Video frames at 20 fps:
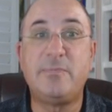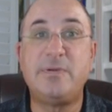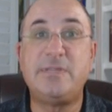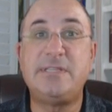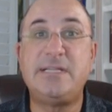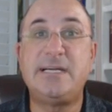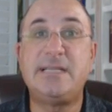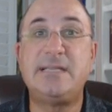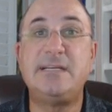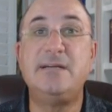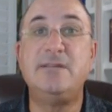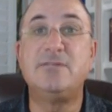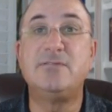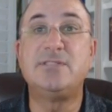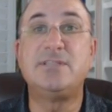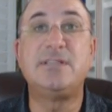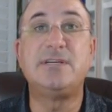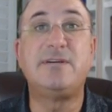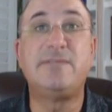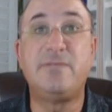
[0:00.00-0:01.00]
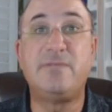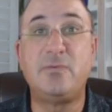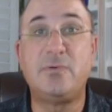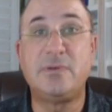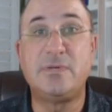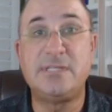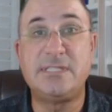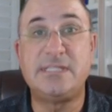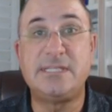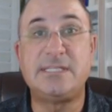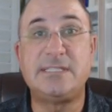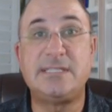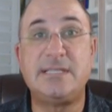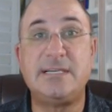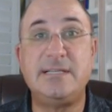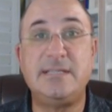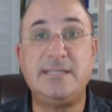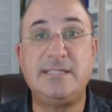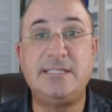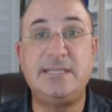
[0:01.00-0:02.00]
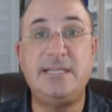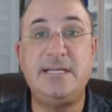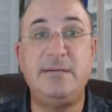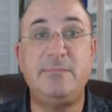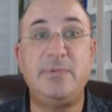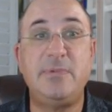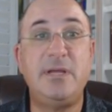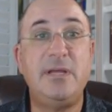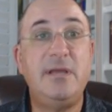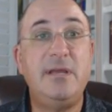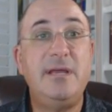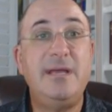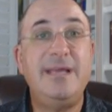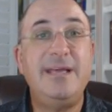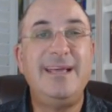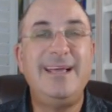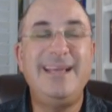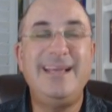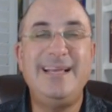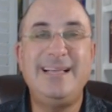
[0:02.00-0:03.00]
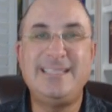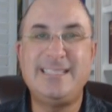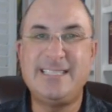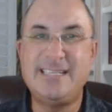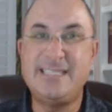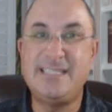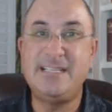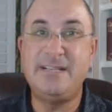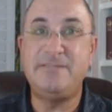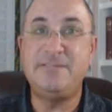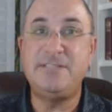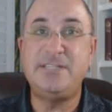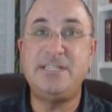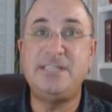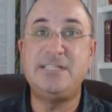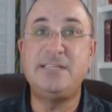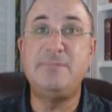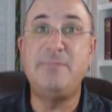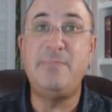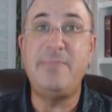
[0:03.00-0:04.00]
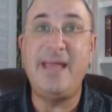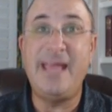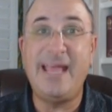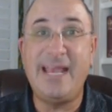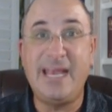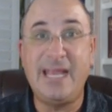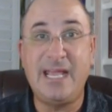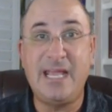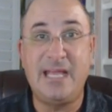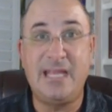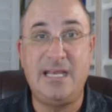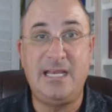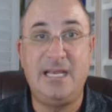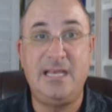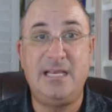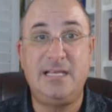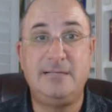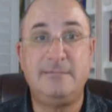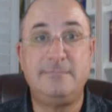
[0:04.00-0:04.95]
of protecting herself or assisting the team. It's as if she's a mannequin.